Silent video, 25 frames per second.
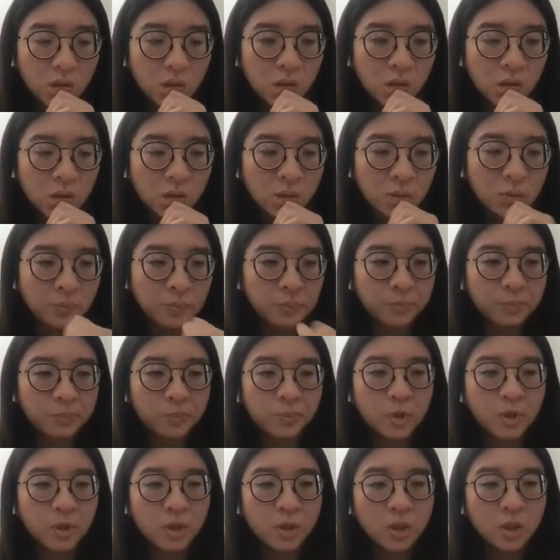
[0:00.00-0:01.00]

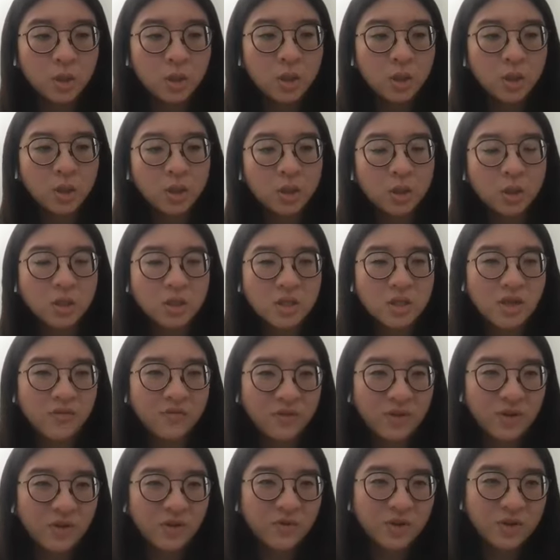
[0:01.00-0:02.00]
Because
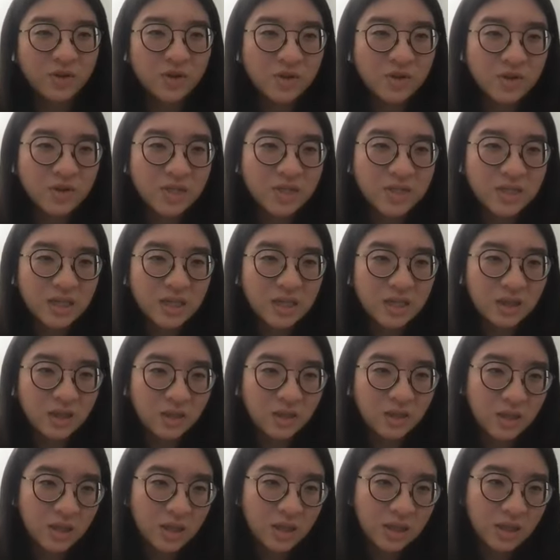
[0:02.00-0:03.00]
I've never
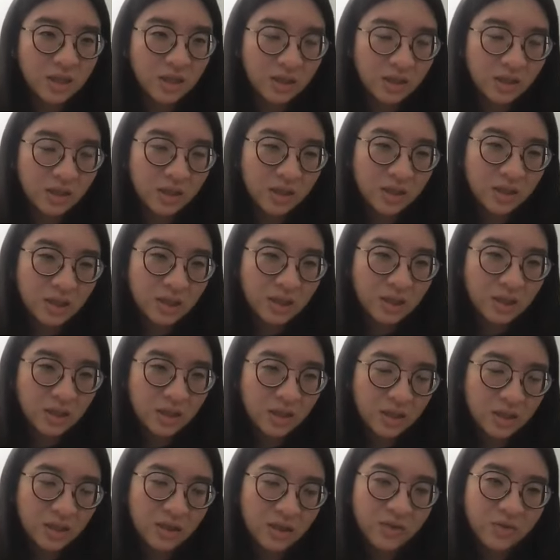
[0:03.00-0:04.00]
seen the
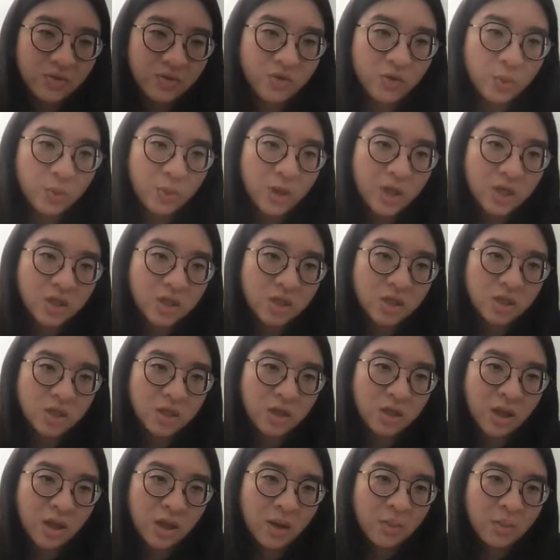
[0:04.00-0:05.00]
information
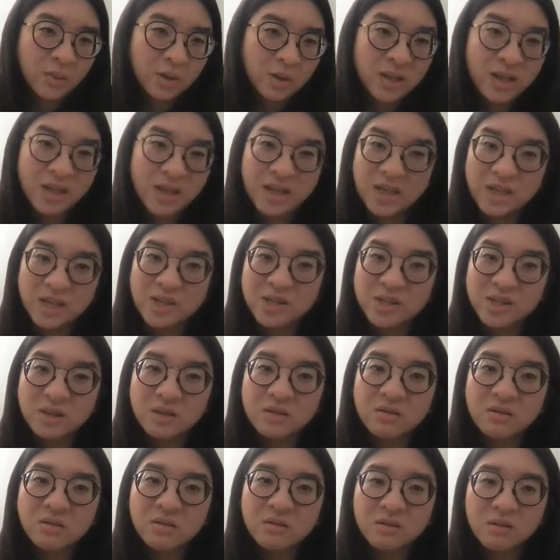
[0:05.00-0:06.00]
in the
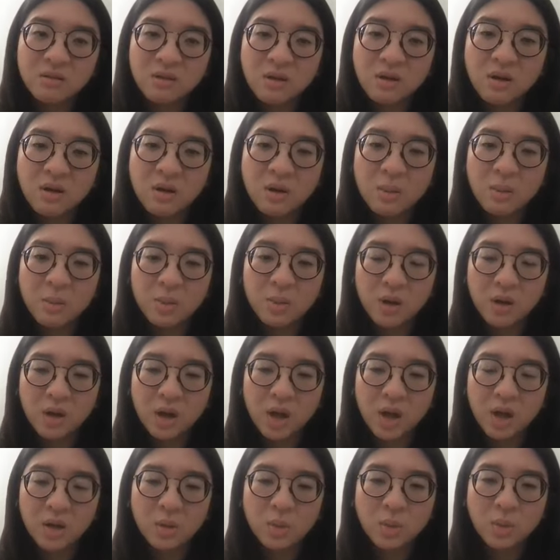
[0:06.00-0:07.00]
application,
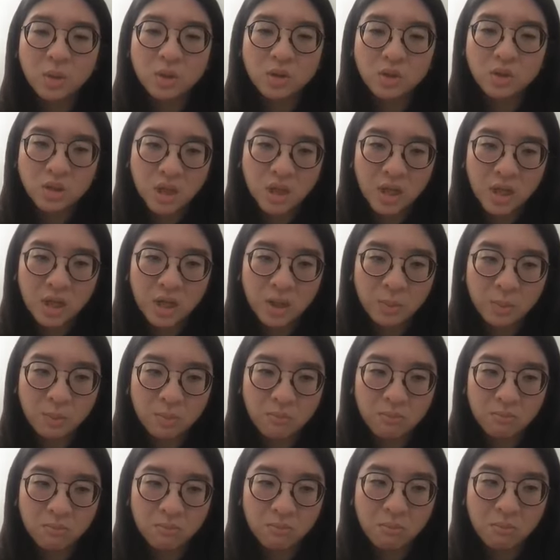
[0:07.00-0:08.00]
but I would
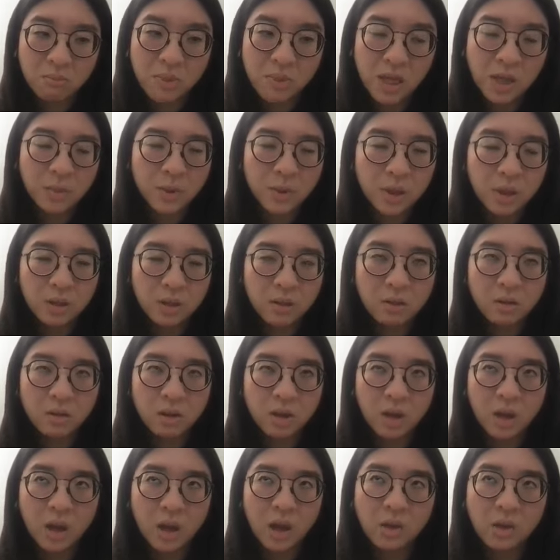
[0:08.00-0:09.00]
say maybe
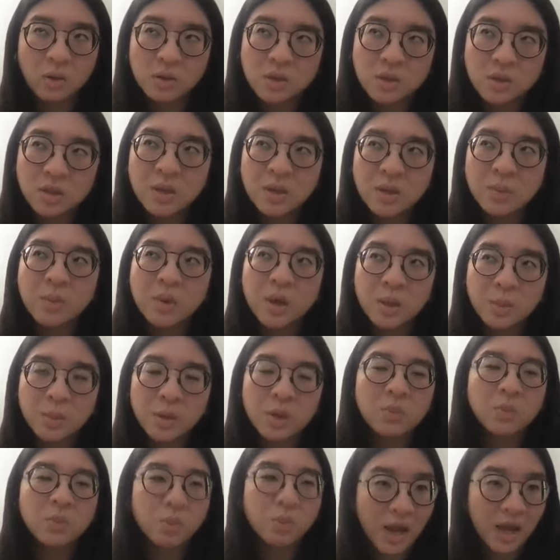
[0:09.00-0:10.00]

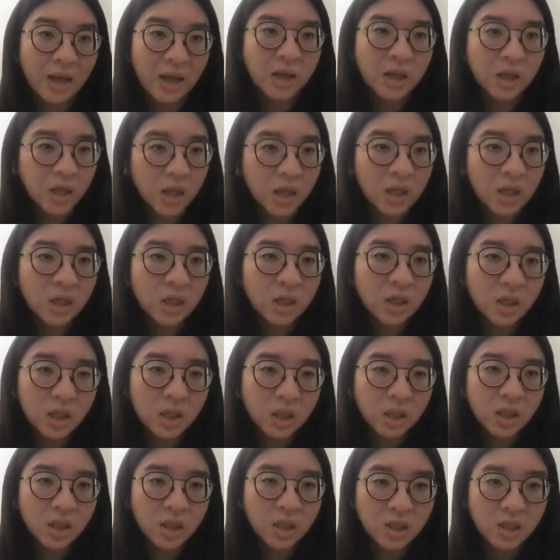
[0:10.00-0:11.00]

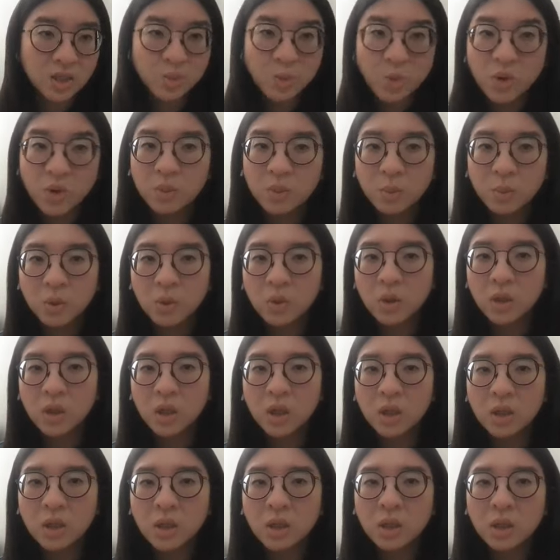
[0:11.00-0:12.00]
ranking is more
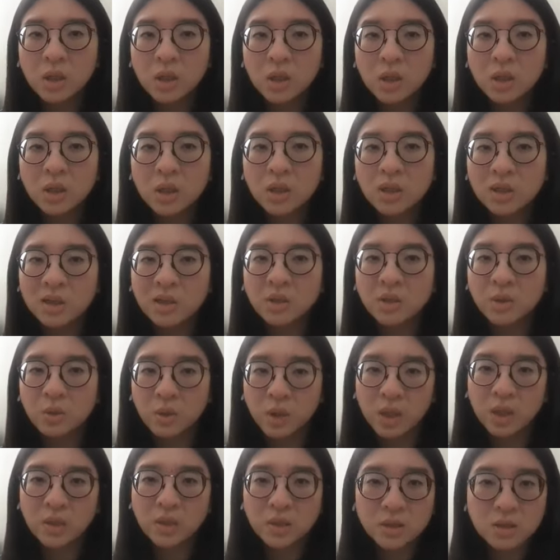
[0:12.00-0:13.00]
important than the
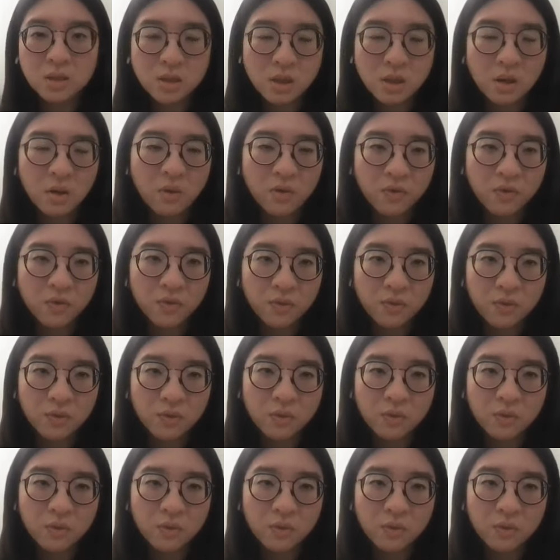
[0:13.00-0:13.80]
grade itself.